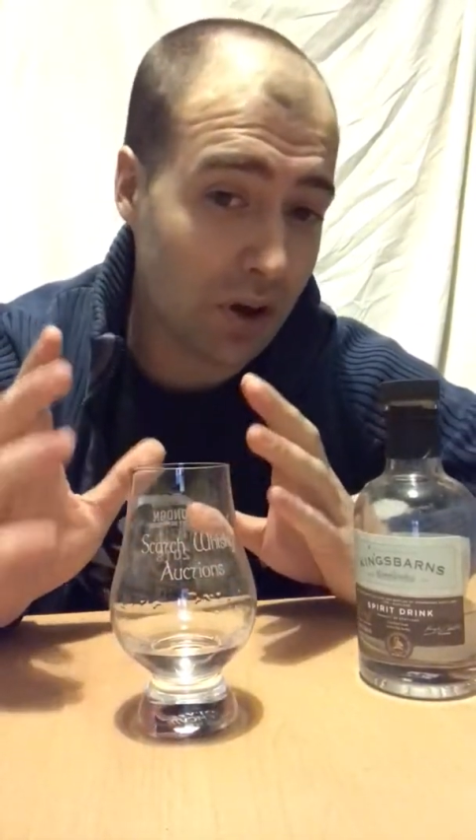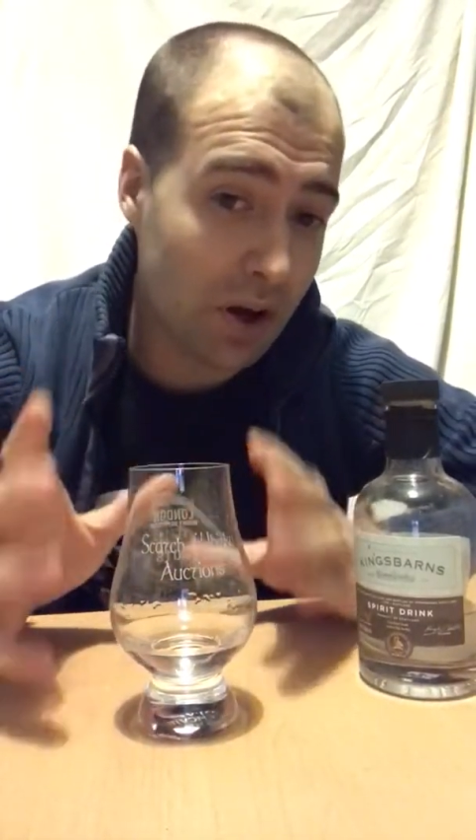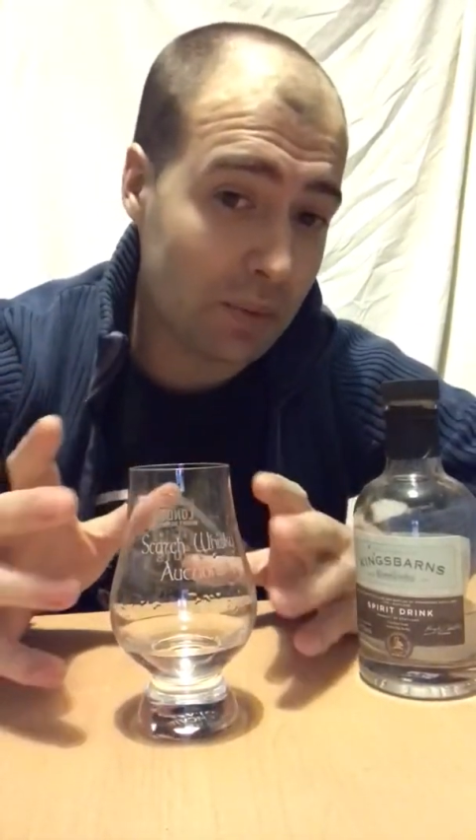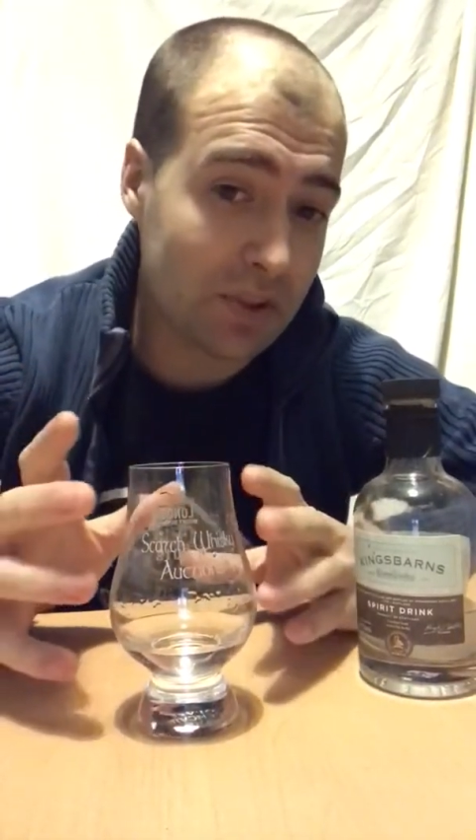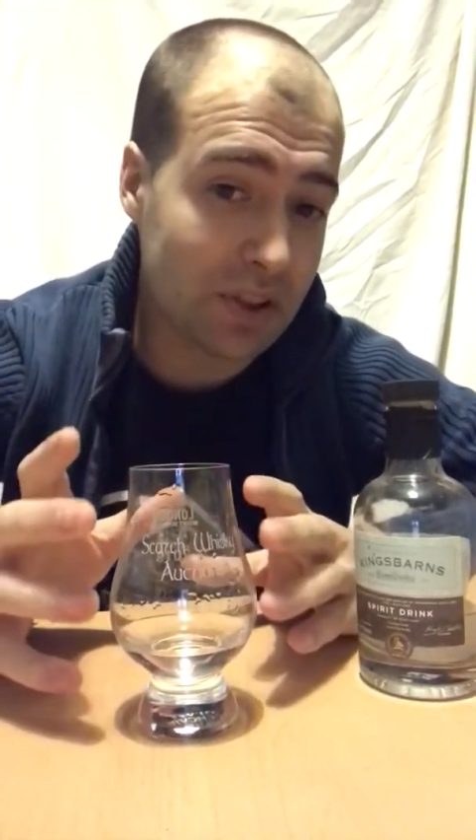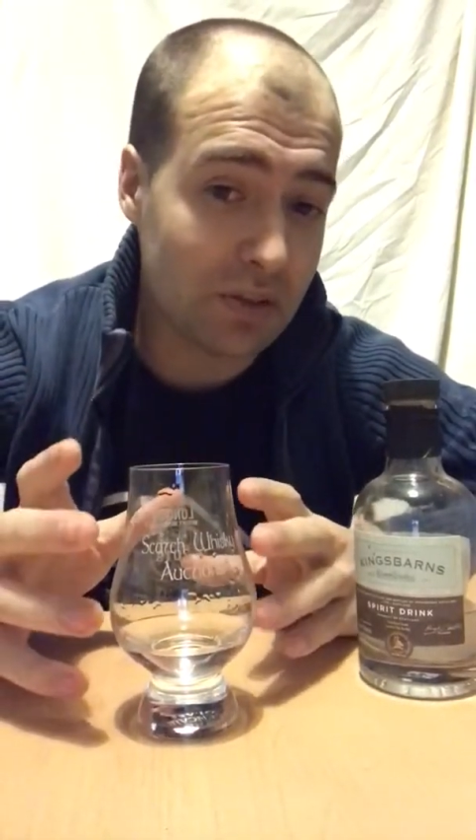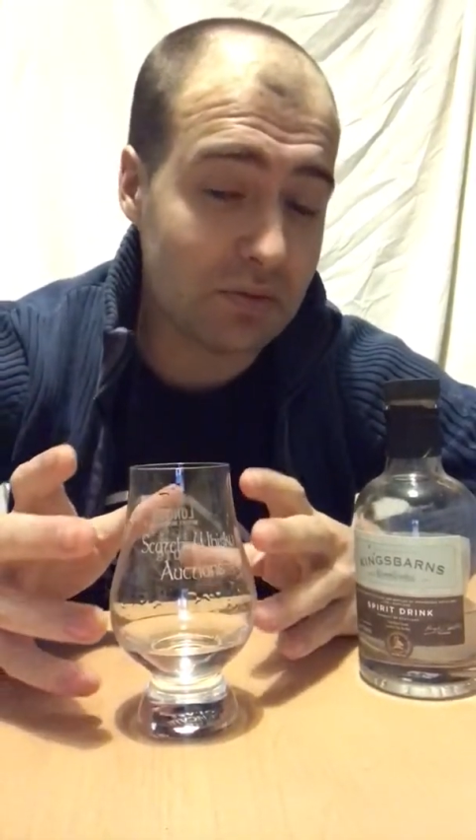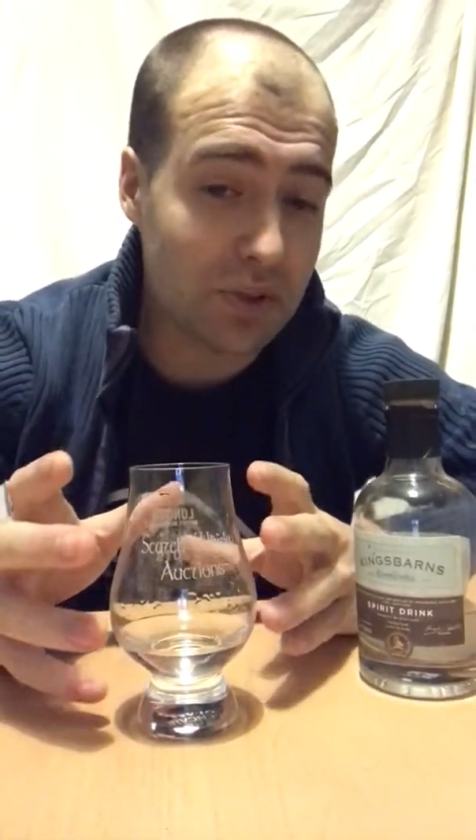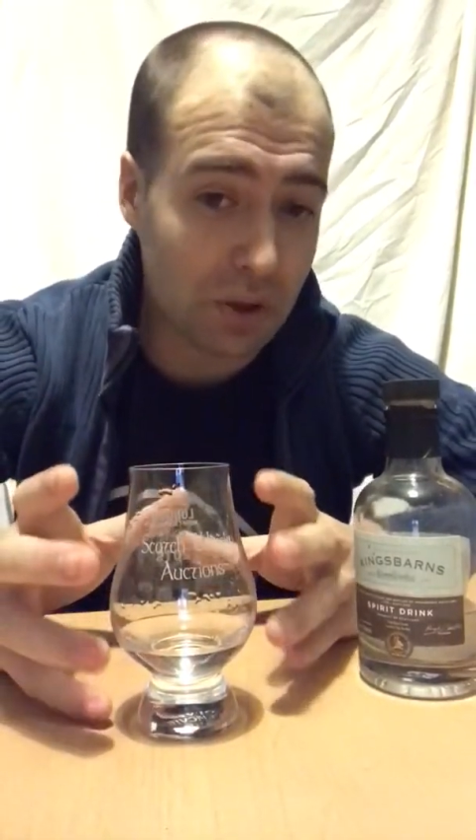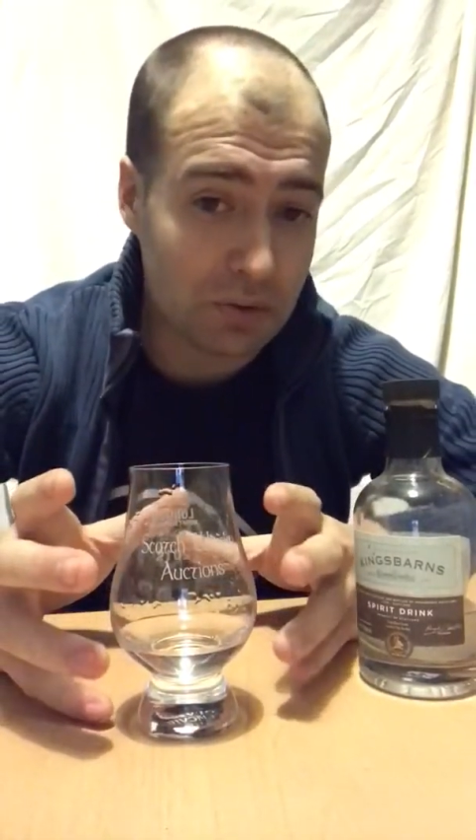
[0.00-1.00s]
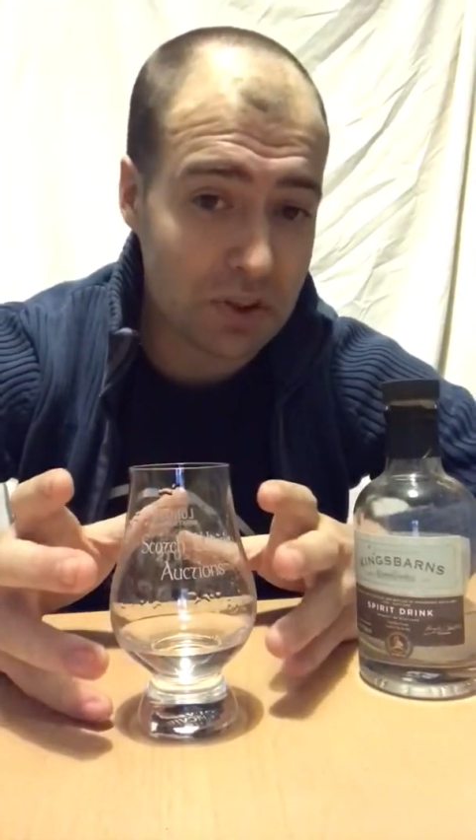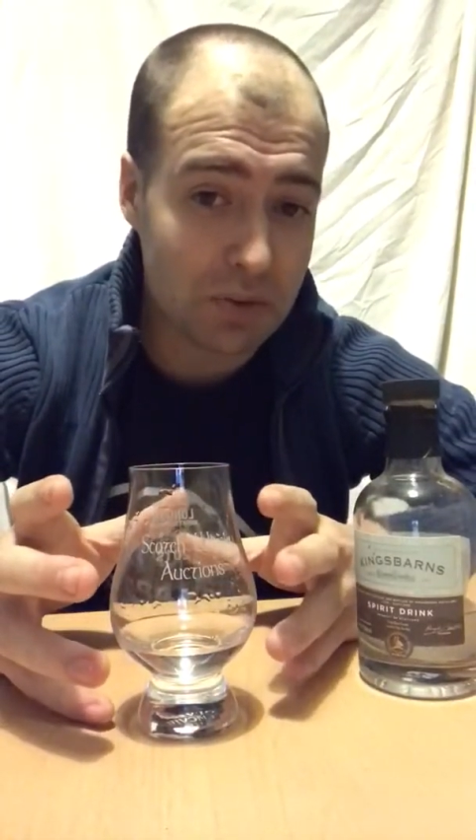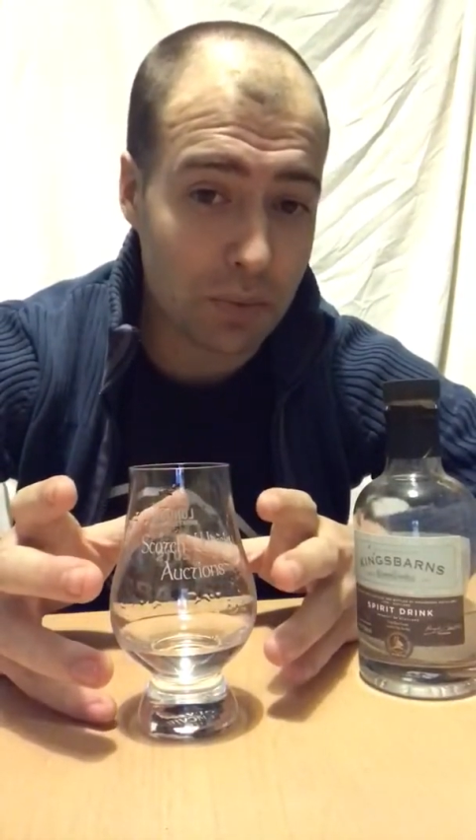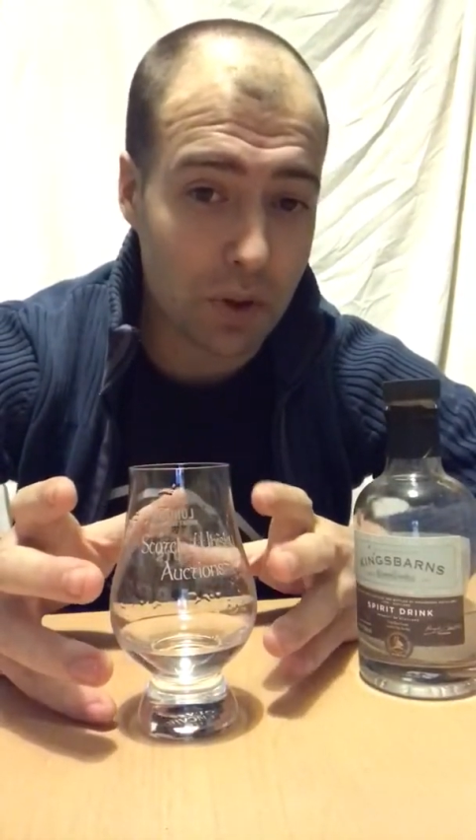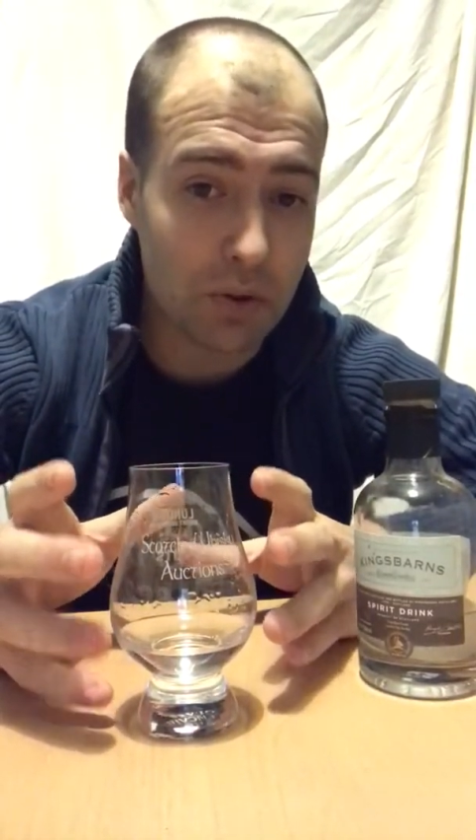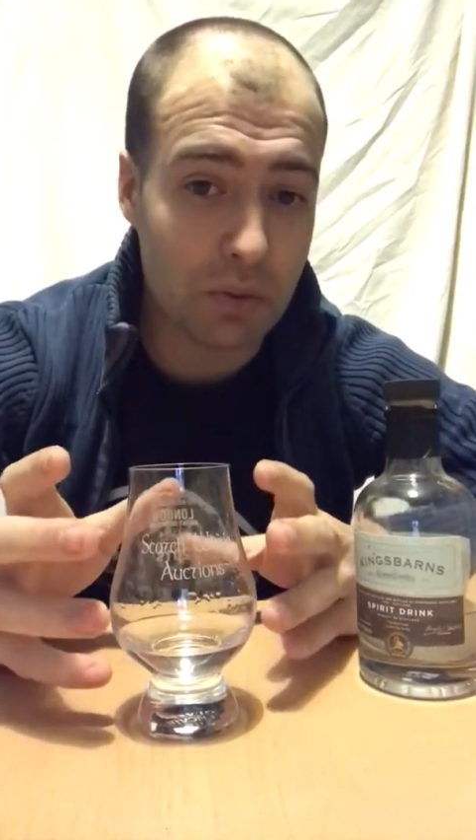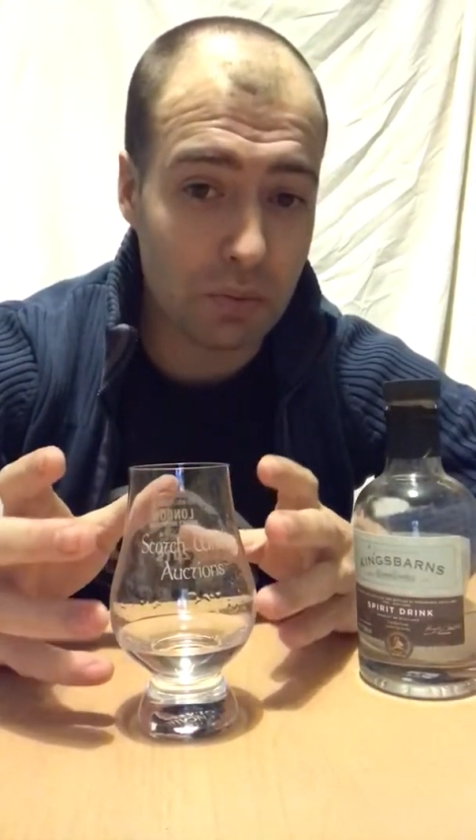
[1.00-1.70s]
I myself don't smoke,